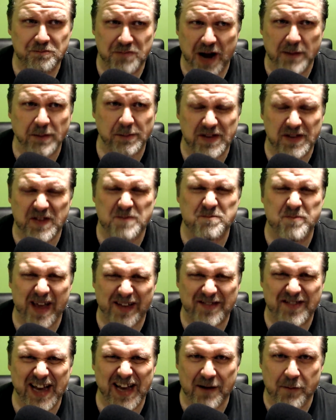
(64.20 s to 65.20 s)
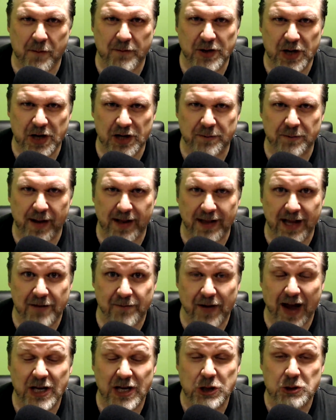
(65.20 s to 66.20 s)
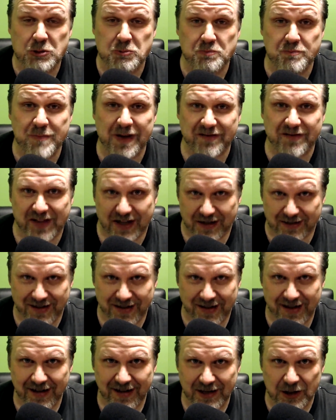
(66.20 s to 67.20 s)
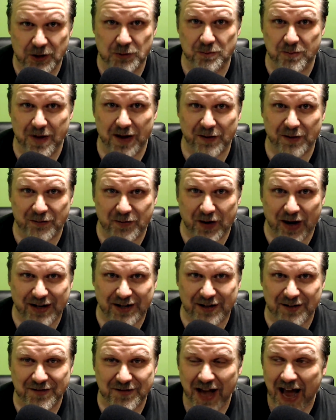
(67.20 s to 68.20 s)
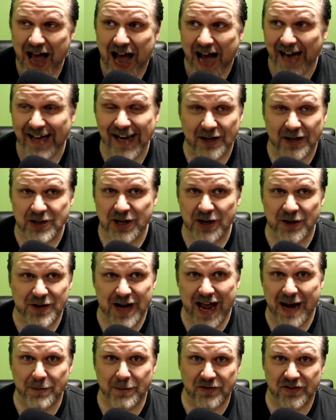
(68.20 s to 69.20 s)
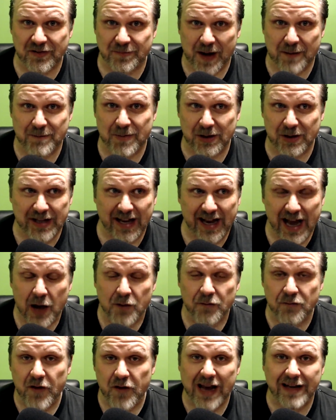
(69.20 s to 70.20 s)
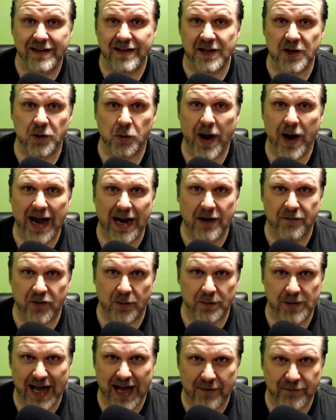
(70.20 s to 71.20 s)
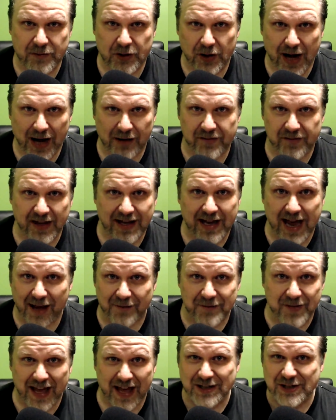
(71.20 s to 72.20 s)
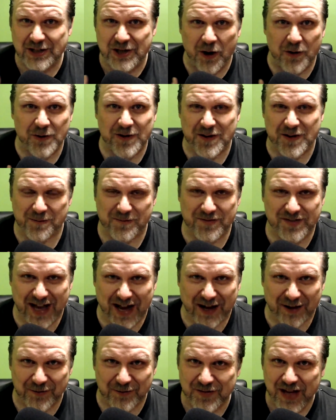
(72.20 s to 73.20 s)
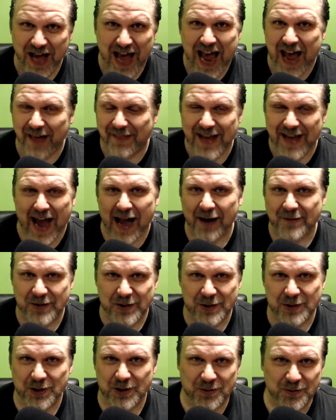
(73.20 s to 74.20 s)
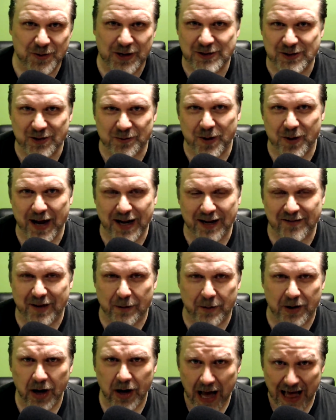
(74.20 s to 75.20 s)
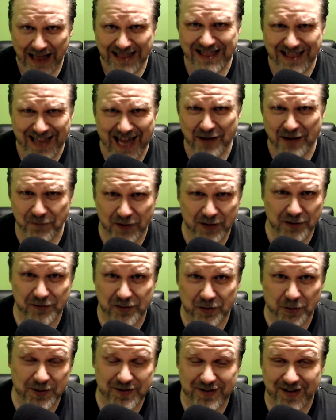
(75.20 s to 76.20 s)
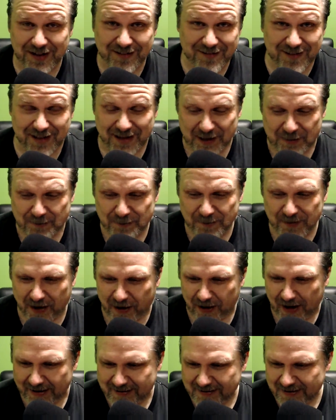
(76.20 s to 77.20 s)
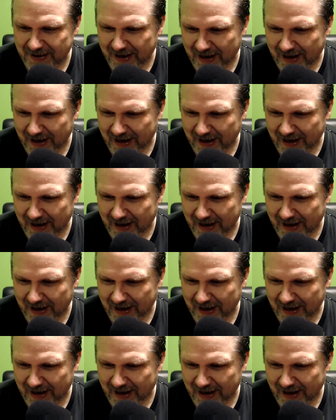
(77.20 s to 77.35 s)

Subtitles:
probably the best thing I've ever done in my life. And you missed it. You motherfuckers. I could actually hear neighbors in my building fainting away from laughter as they choked themselves and the oxygen couldn't reach their brain because they were laughing so intensely. All right.